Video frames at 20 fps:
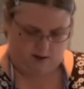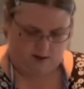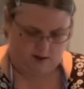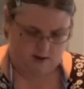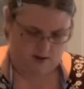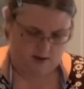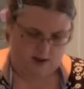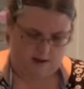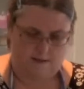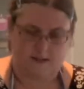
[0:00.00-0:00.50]

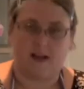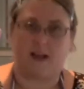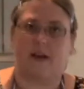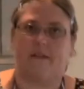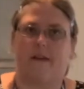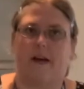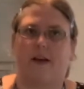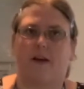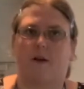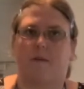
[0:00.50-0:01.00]
and then give
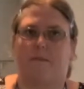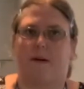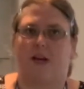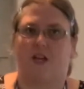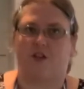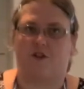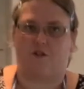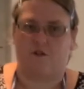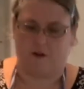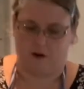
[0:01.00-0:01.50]
it a good
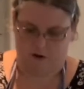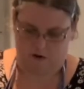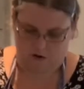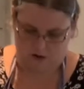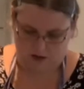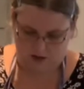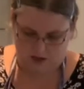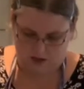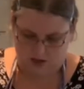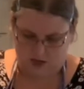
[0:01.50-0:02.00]
mash through.
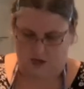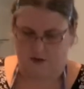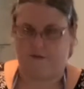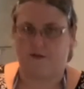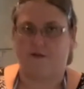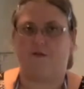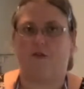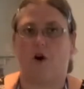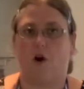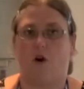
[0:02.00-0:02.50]
If
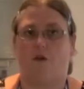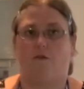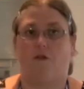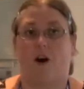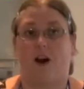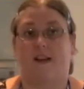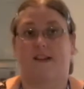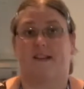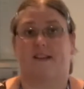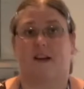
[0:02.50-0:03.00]
you've got a
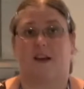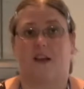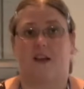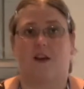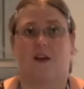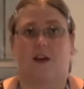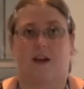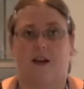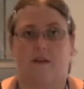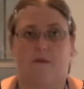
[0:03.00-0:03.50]
ricer though you
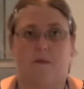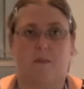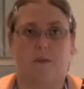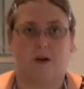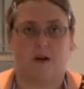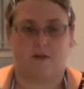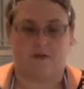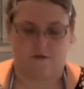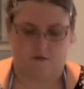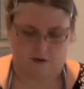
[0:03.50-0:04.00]
can even put
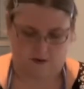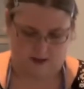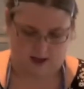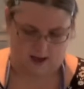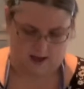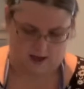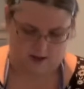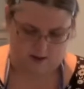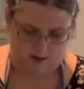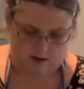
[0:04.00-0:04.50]
it through
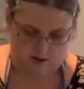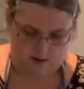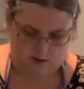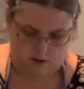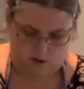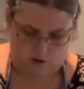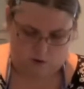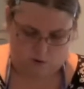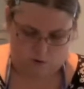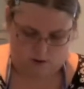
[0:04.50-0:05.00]
that
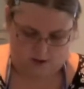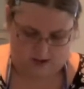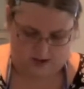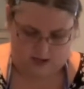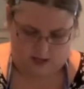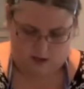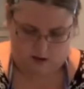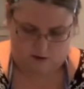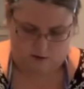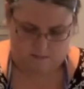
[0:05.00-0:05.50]
or get
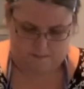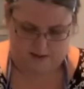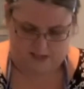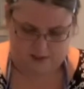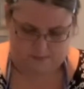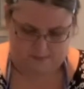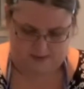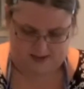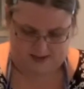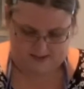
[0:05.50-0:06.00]
your mashed
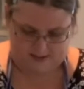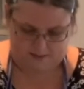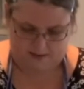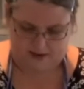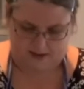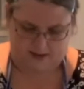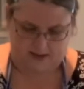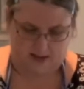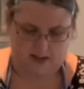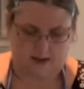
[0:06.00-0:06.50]
potato
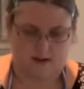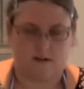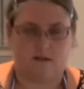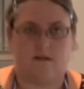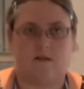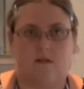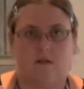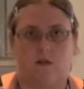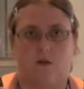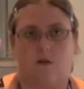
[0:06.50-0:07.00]
out again
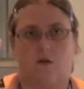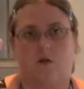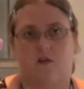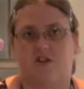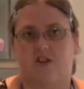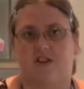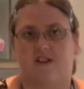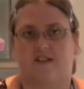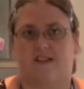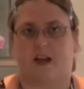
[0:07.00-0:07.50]
or
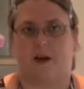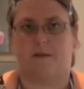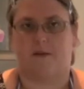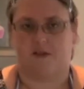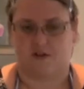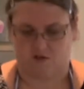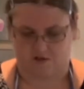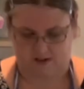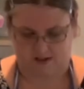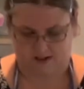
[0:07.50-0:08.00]
just go with
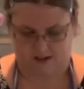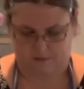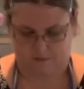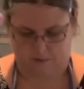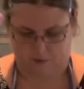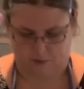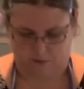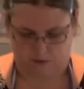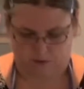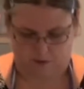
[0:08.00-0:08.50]
the trusty fork.